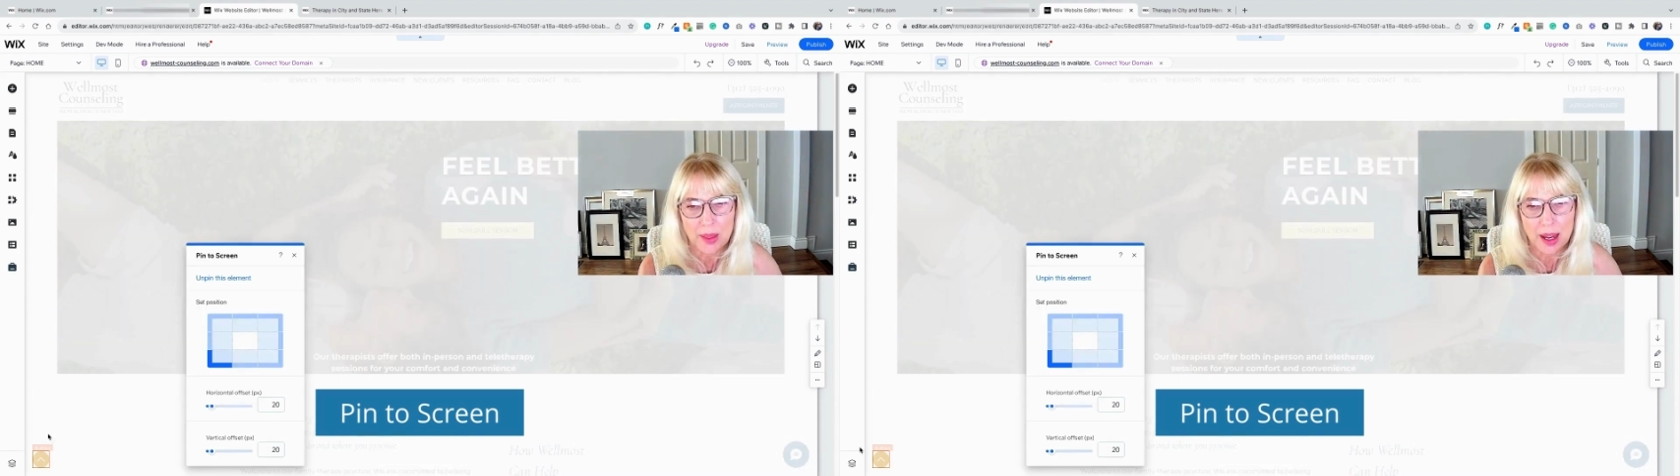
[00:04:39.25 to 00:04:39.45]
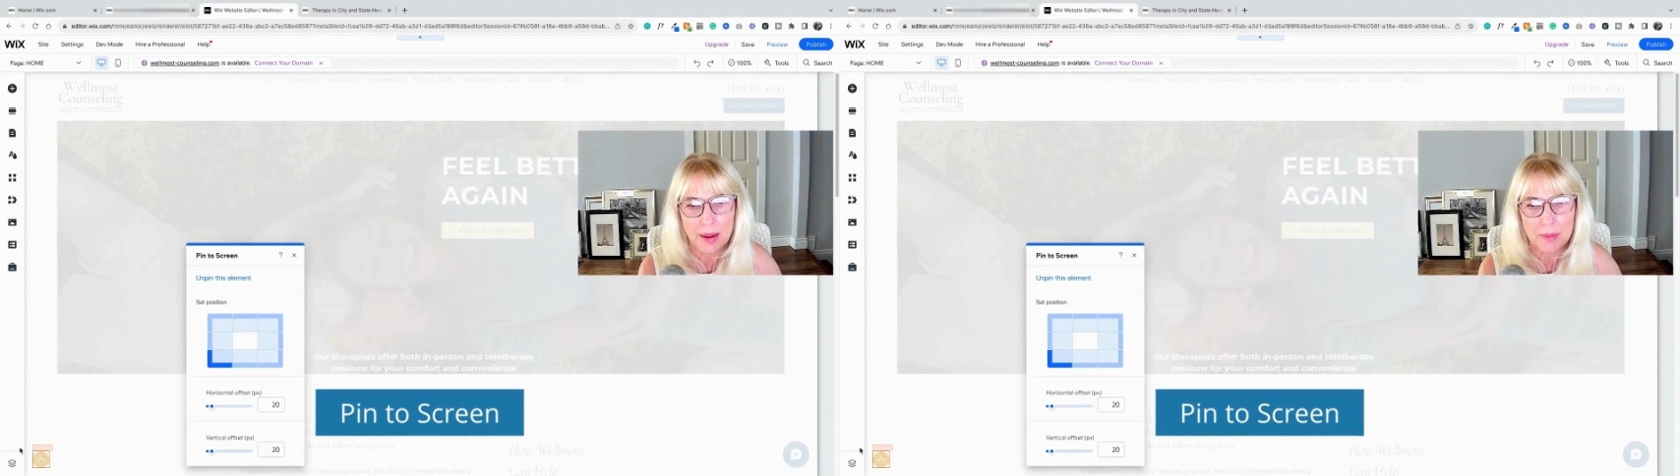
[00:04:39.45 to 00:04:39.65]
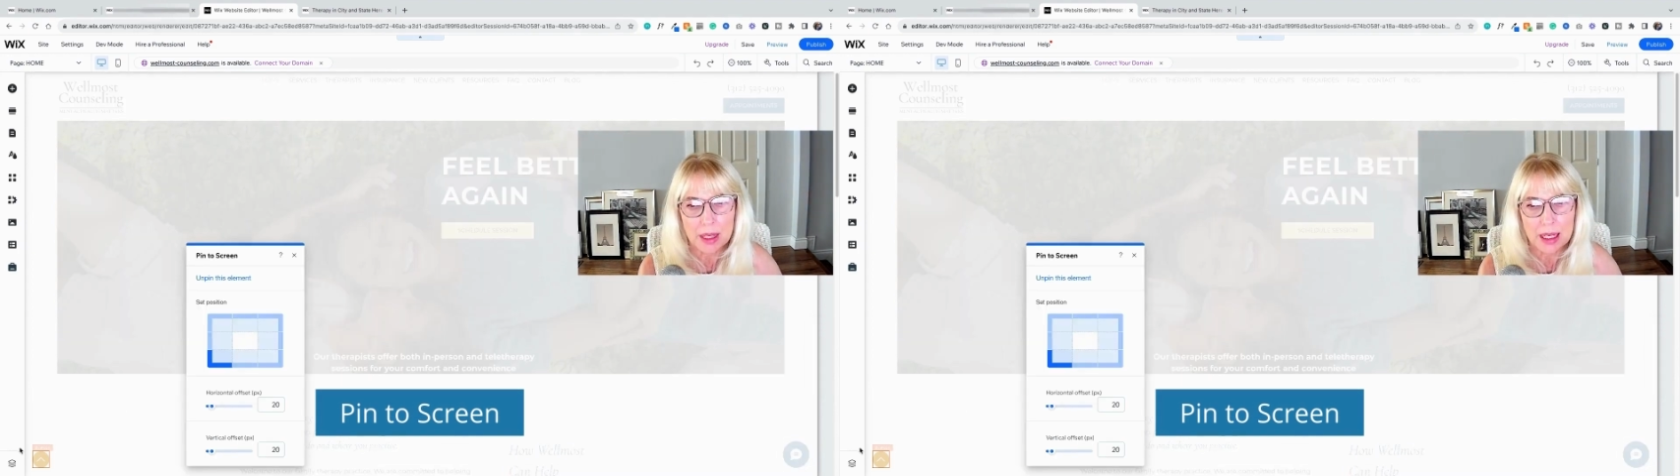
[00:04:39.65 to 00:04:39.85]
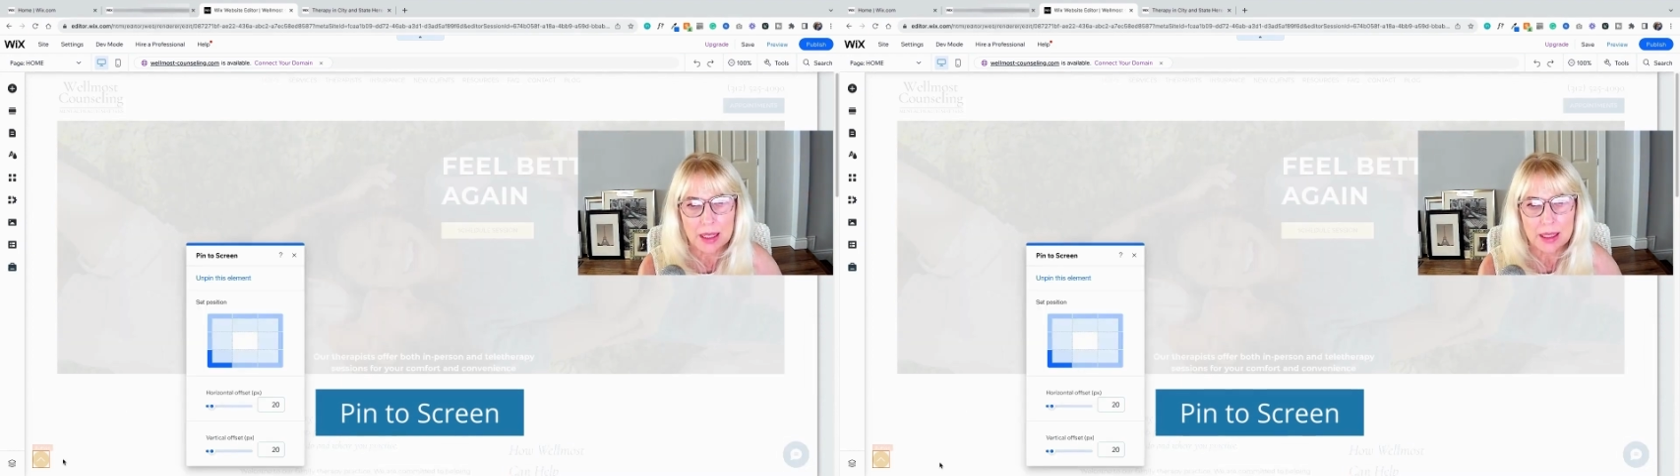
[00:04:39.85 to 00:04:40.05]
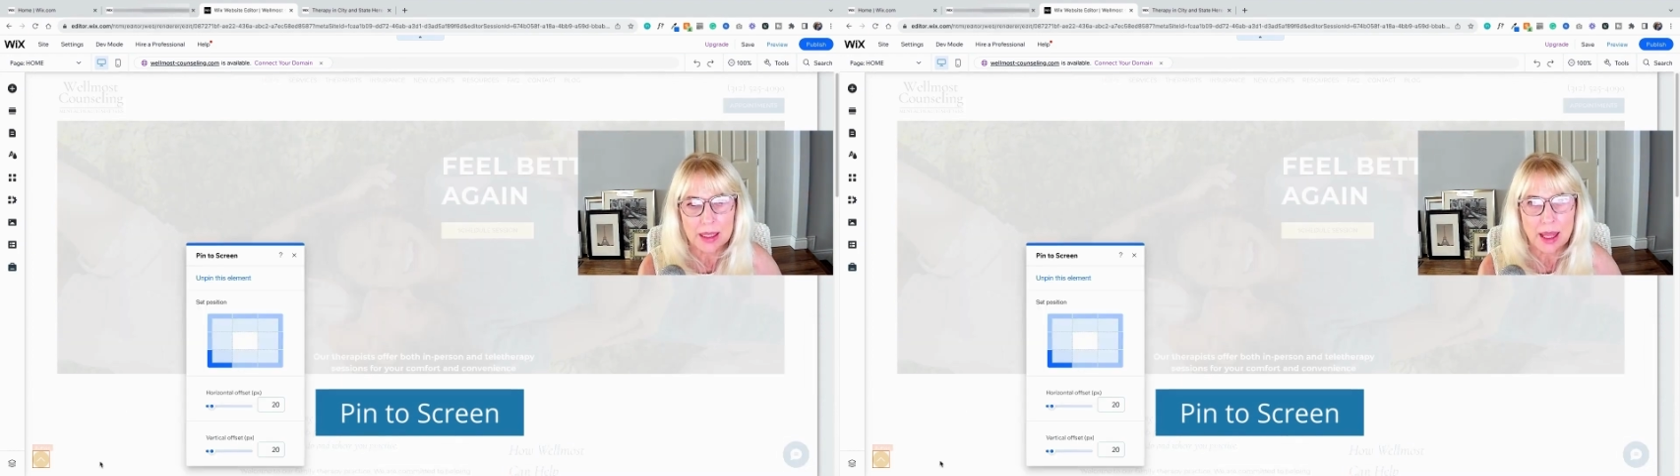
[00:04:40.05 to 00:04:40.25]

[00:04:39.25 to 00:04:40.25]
that means